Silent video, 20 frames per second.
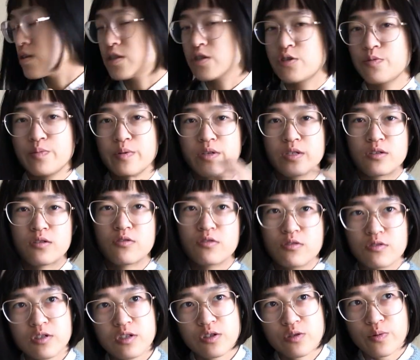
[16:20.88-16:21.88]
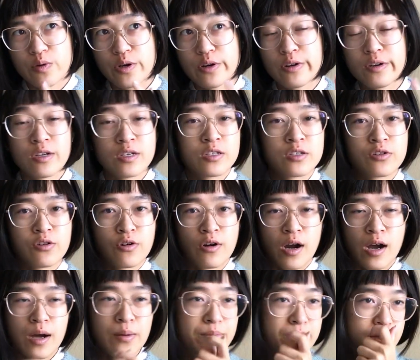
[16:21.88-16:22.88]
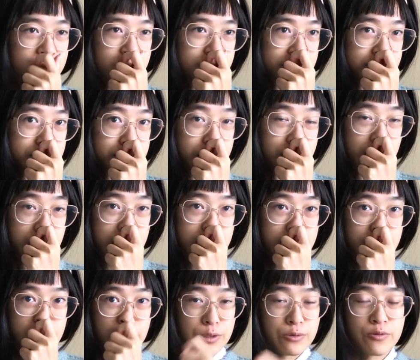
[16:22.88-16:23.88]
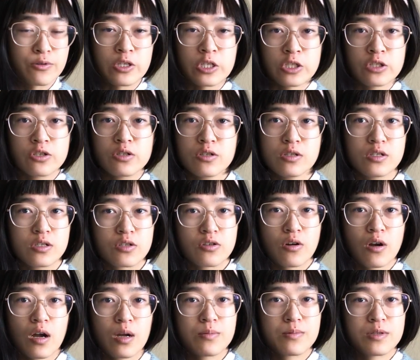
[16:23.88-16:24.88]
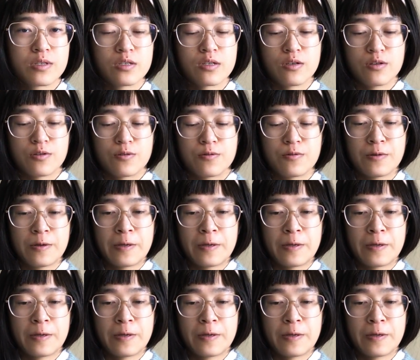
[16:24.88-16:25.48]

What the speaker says: two-piece Saloni sweater is cropped because the original is cropped, so